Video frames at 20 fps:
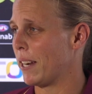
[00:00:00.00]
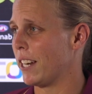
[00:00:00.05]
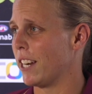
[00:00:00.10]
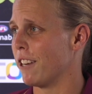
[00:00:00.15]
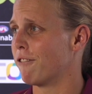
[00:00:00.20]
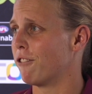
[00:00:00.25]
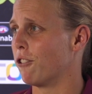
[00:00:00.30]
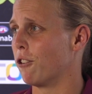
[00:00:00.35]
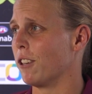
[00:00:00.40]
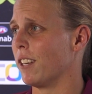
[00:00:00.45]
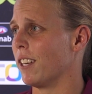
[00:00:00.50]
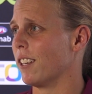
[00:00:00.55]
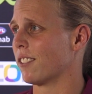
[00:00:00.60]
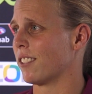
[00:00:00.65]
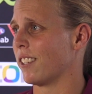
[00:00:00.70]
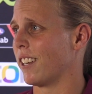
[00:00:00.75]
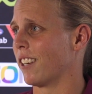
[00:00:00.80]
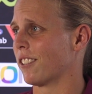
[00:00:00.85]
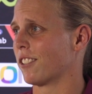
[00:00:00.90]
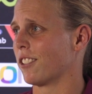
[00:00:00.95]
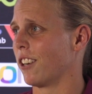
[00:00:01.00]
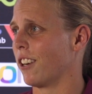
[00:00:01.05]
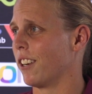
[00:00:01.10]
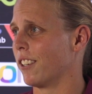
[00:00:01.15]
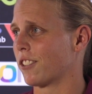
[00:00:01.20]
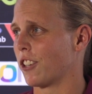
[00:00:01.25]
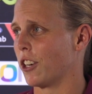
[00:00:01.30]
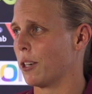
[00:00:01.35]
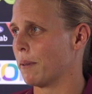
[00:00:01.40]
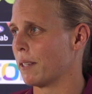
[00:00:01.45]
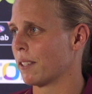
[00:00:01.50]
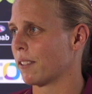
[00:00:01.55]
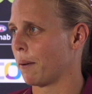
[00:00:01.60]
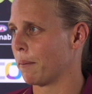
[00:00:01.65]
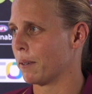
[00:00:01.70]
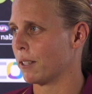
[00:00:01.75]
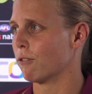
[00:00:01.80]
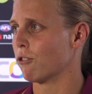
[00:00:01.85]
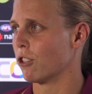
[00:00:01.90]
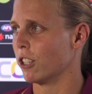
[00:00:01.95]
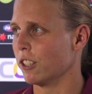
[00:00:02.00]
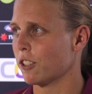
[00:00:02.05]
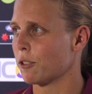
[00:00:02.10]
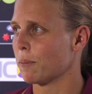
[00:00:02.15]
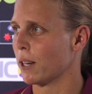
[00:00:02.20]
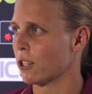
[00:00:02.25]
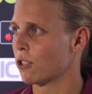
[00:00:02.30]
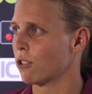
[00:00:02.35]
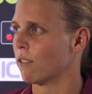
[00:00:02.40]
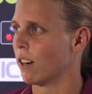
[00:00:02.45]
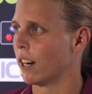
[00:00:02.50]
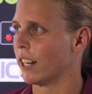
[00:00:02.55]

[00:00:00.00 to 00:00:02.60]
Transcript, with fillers: been here four years now, so it's going to be something really special